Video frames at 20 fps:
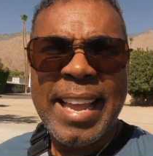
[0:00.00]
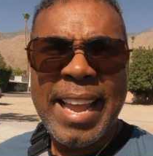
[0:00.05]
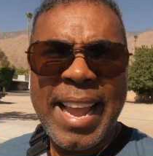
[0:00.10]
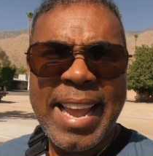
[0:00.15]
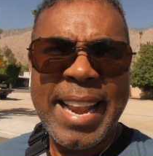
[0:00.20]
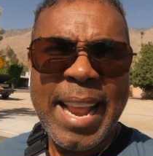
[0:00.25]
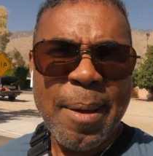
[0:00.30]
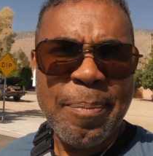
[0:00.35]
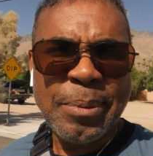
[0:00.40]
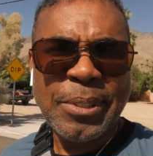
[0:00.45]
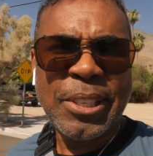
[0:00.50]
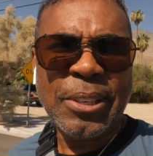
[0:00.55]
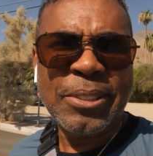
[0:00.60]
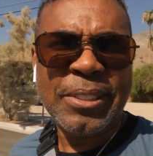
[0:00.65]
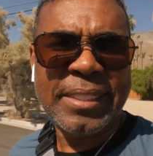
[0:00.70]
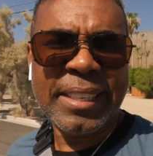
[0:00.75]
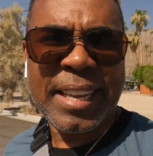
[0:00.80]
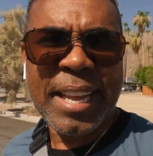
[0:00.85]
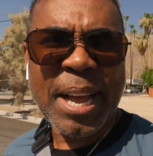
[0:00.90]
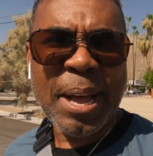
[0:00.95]
in
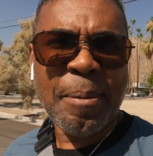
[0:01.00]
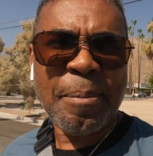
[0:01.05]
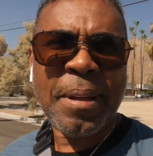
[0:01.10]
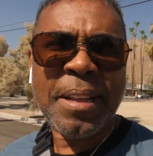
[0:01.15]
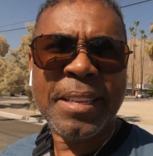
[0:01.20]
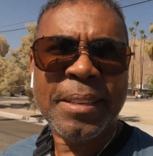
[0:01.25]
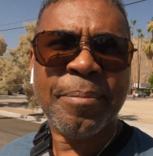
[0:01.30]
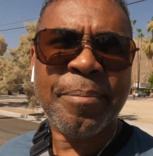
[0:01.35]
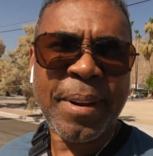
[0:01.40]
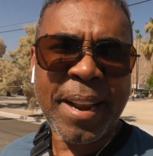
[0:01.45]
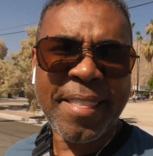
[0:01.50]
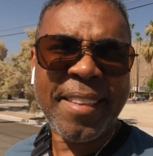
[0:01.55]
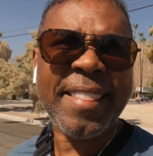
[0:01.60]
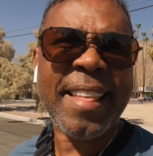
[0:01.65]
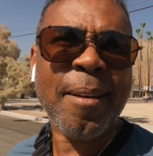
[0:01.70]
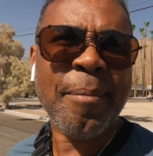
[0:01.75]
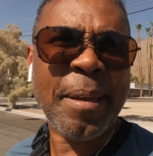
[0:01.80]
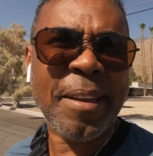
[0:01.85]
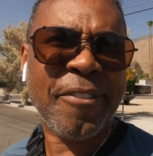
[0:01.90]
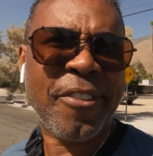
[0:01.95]
episodes to come. But I think
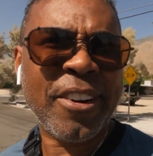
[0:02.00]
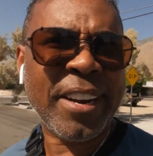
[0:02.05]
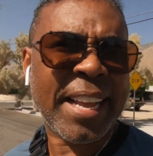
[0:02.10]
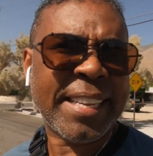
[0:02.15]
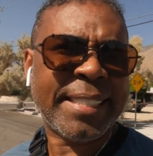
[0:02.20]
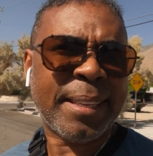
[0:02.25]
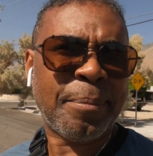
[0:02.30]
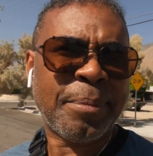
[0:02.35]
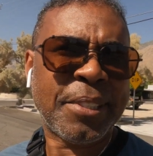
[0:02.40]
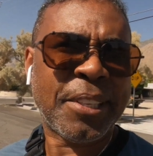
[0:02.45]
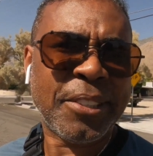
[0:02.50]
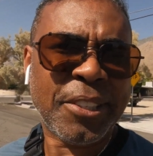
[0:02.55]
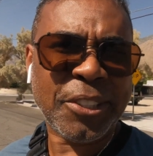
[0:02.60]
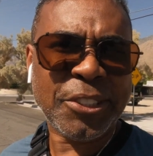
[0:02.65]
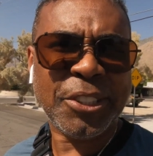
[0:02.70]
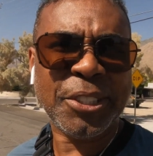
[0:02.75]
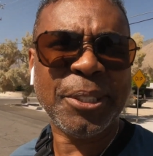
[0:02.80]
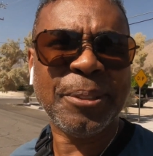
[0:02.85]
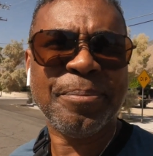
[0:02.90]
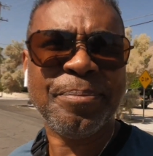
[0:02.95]
that'll make for a nice episode,
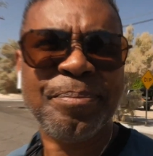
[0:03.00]
don't you?